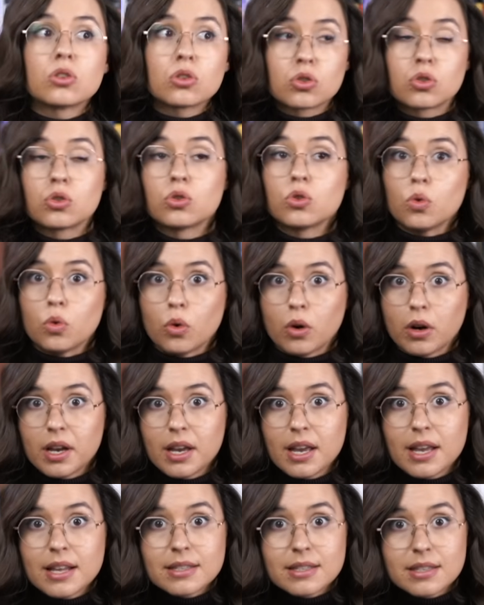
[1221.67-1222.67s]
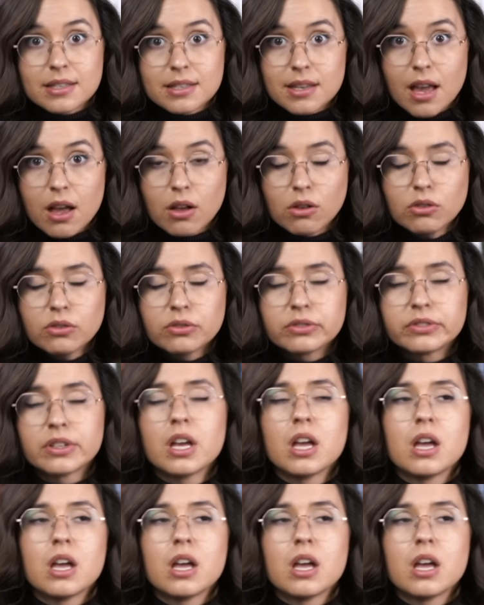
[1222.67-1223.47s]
story itself,